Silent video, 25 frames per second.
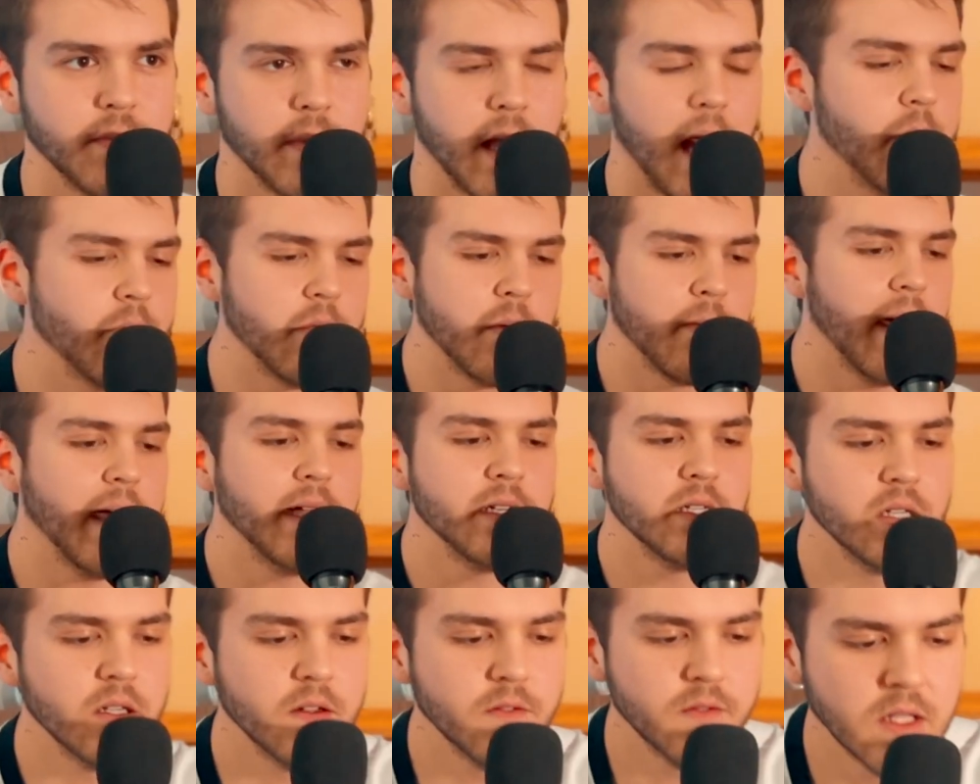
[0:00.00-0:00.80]
I'm
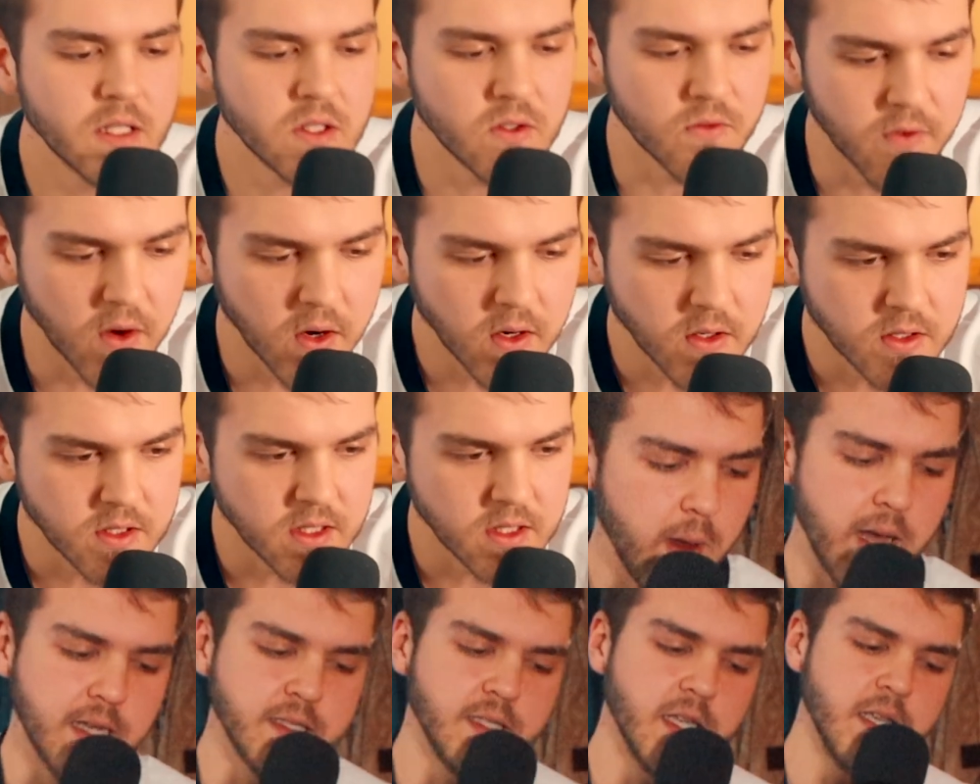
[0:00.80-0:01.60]
reminded of this verse
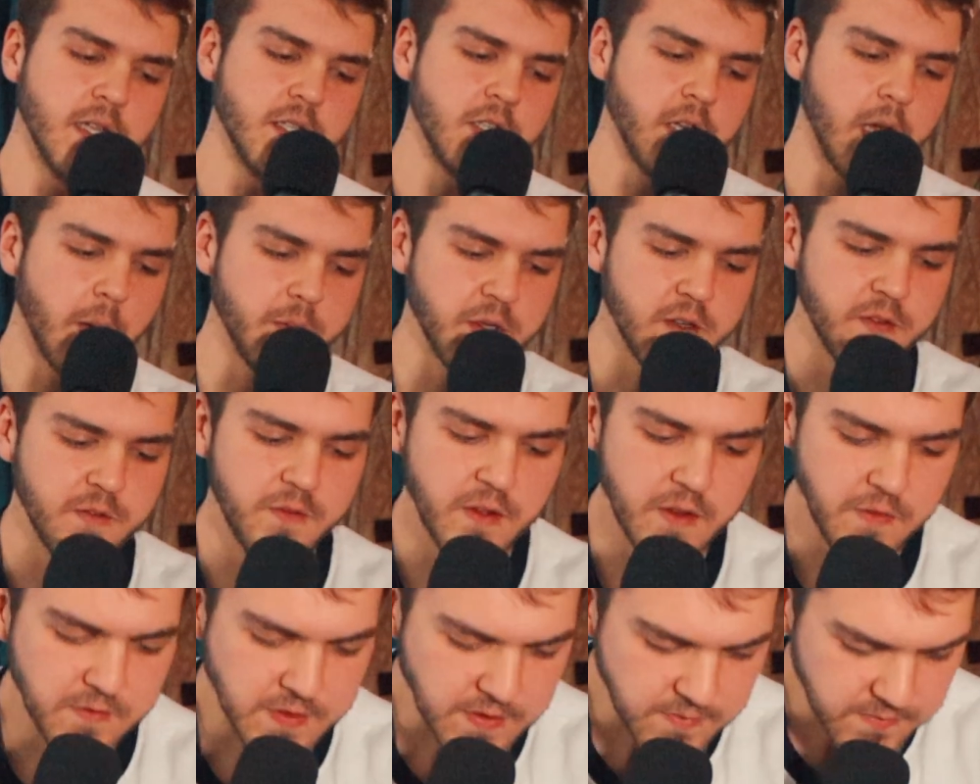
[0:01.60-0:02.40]
Isaiah chapter
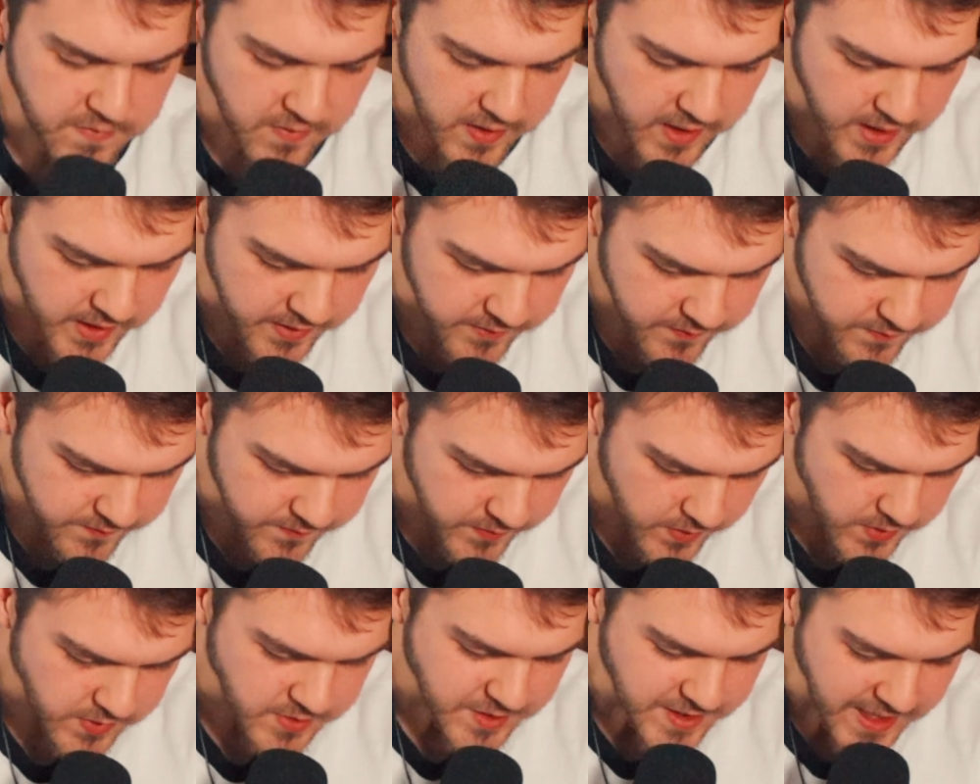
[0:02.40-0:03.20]
55,
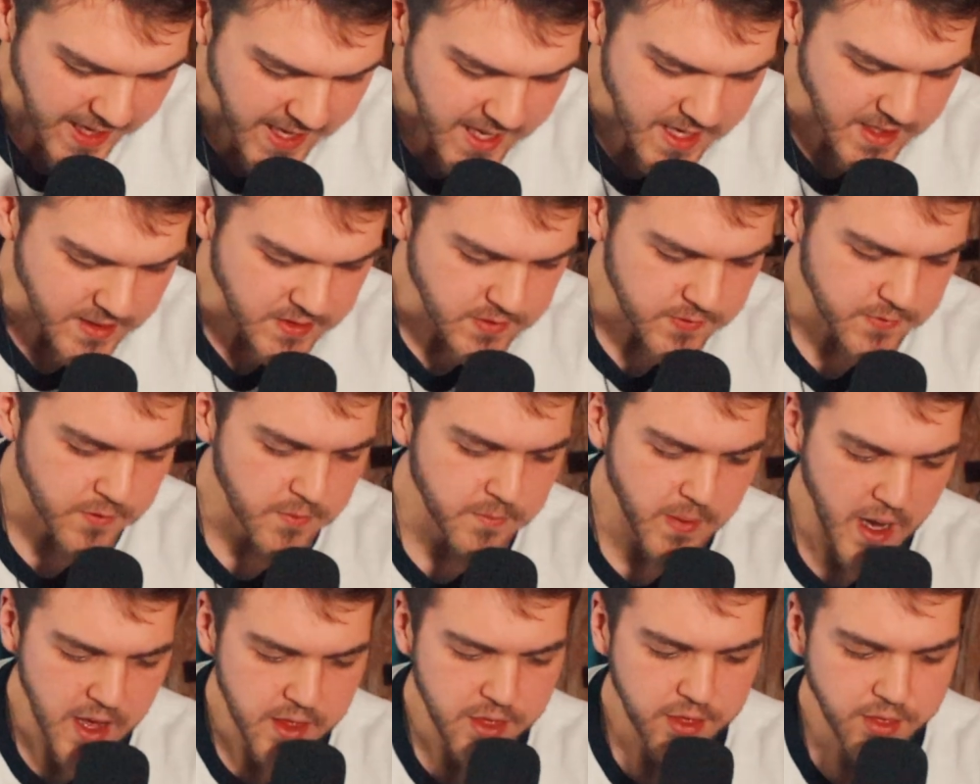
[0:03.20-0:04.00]
verse 8. For
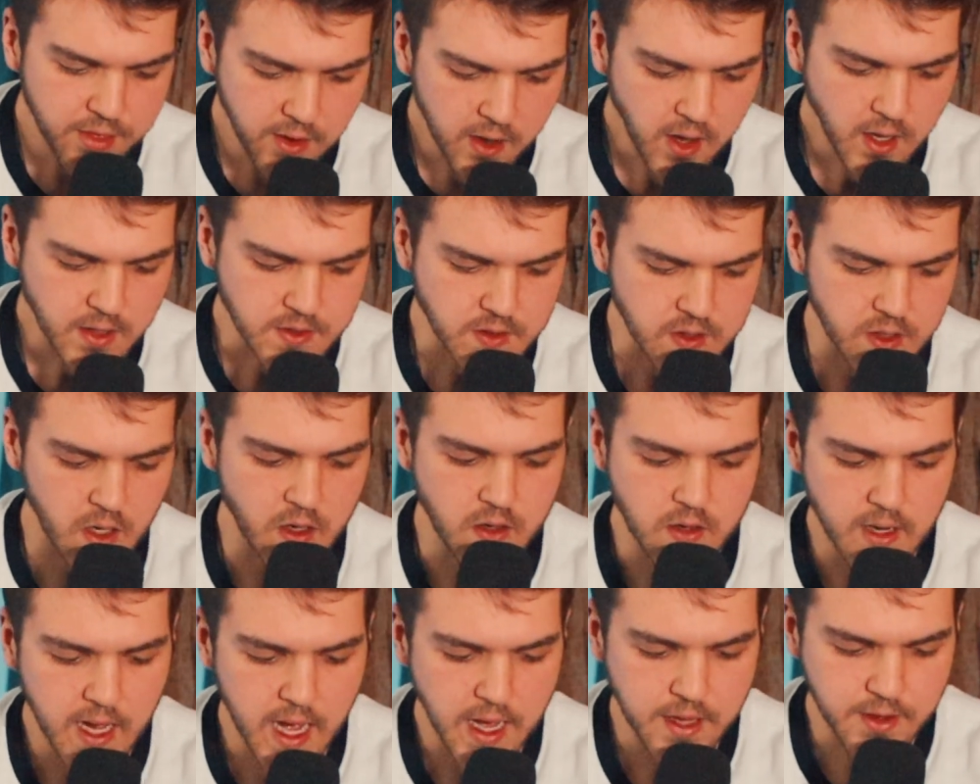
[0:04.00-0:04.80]
my thoughts
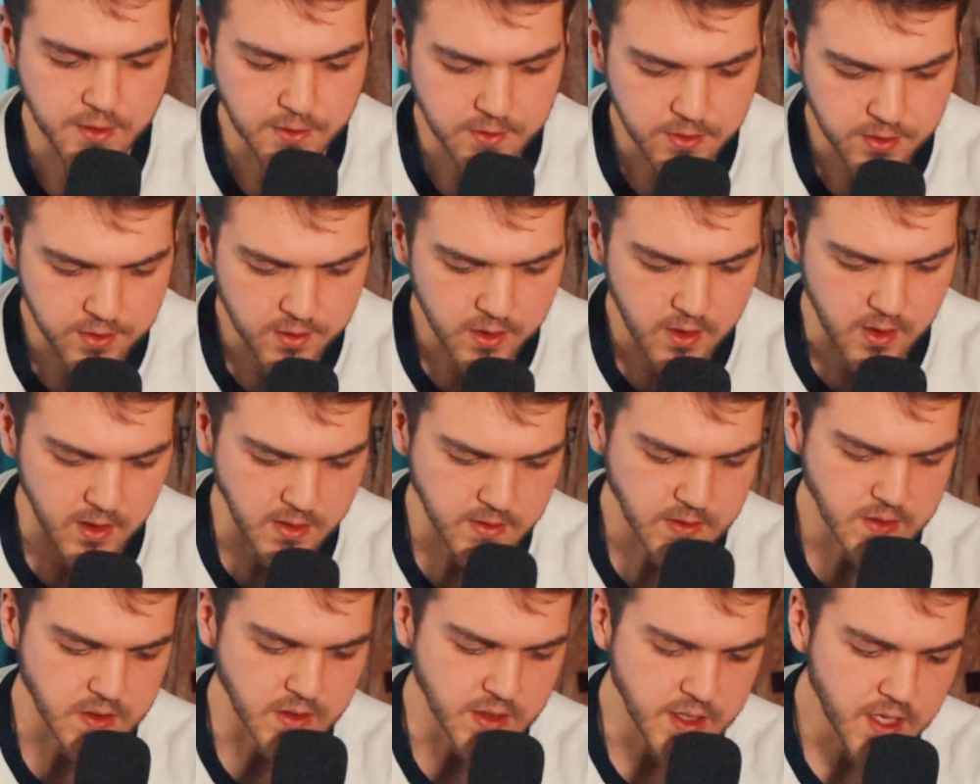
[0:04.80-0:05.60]
are not your
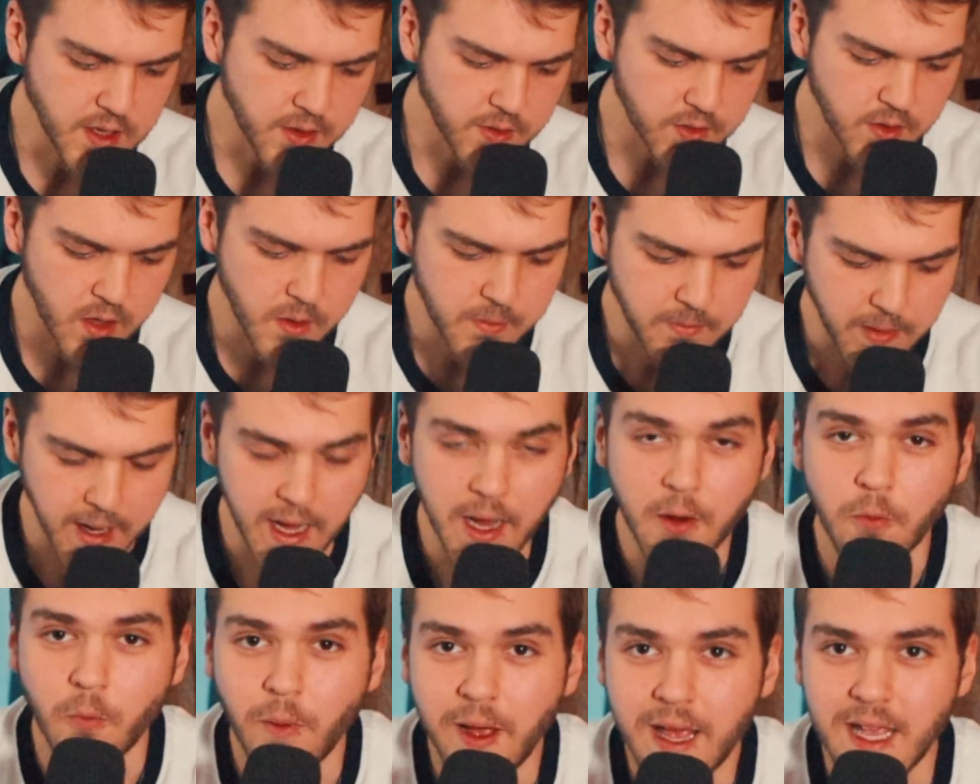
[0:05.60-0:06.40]
thoughts, neither are
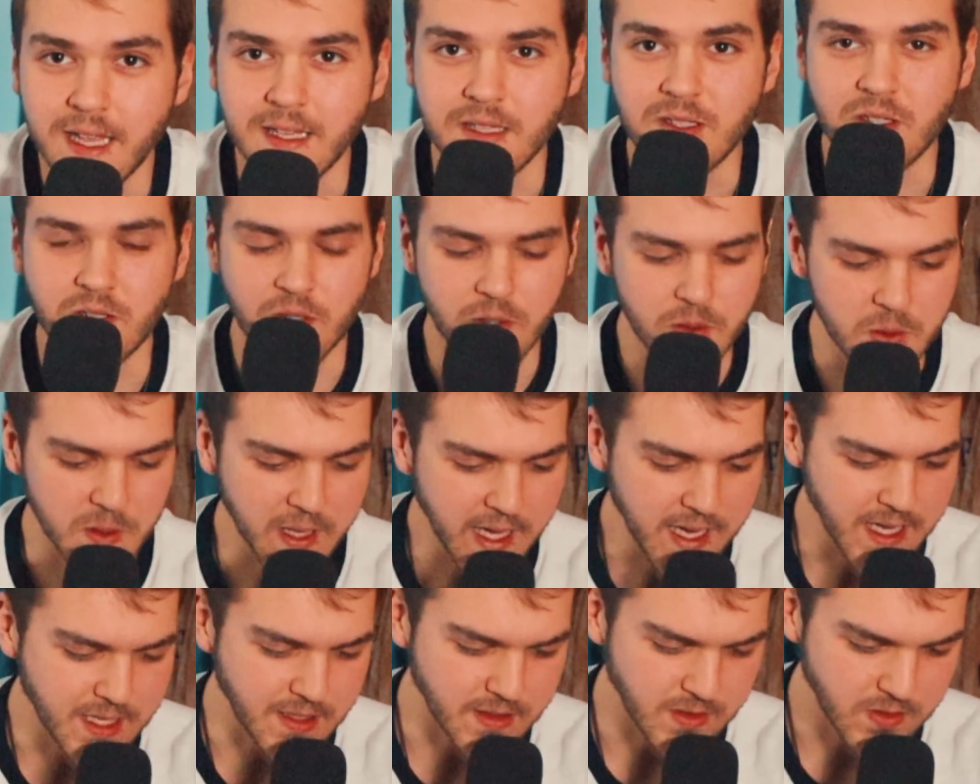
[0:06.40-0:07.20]
my ways your
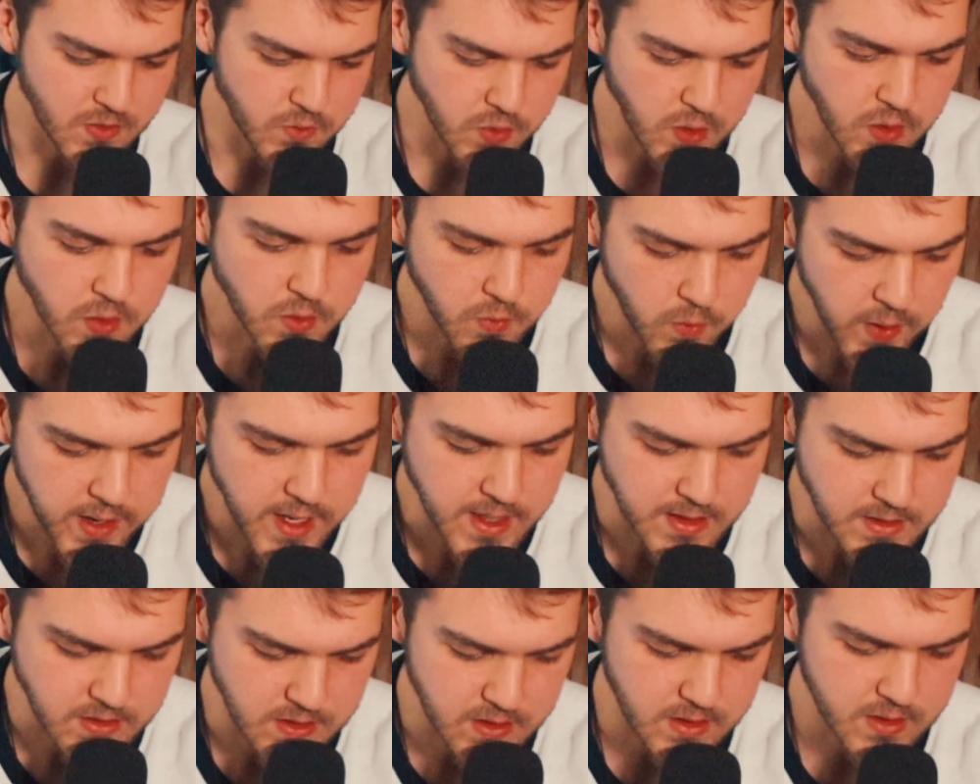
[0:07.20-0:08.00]

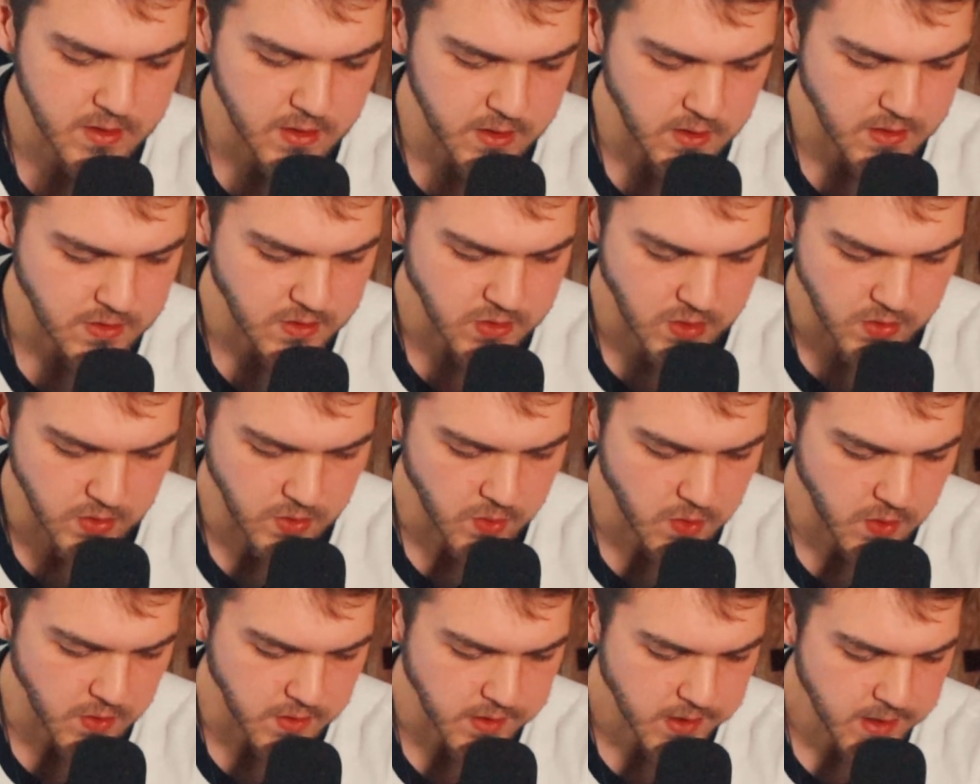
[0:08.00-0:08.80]
ways, declares the
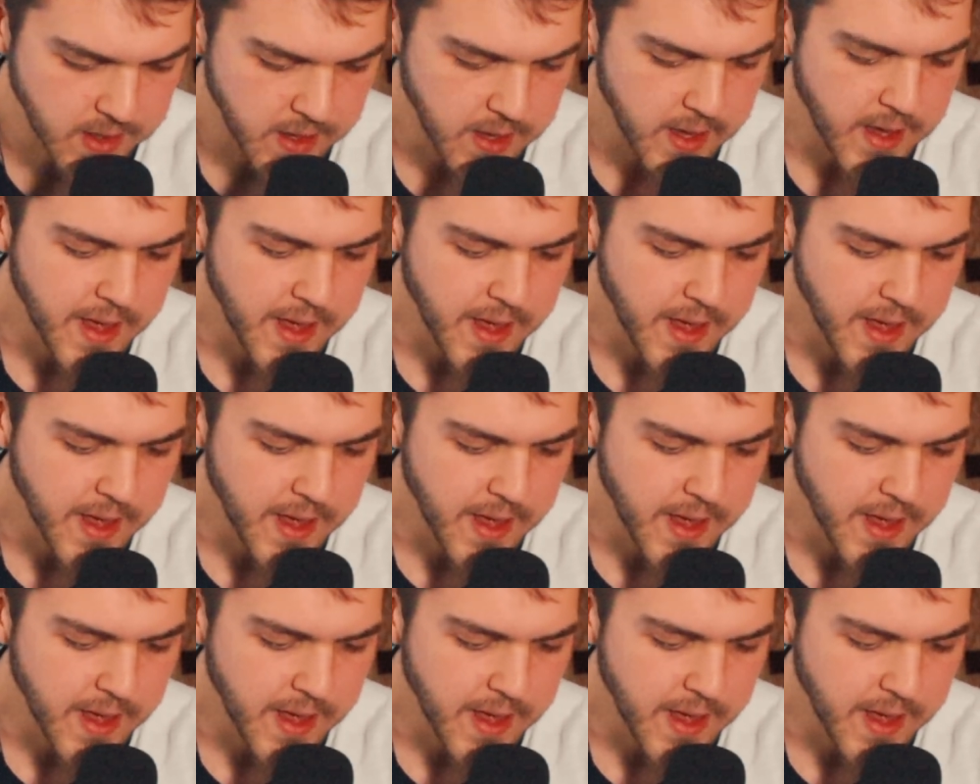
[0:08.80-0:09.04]
Lord.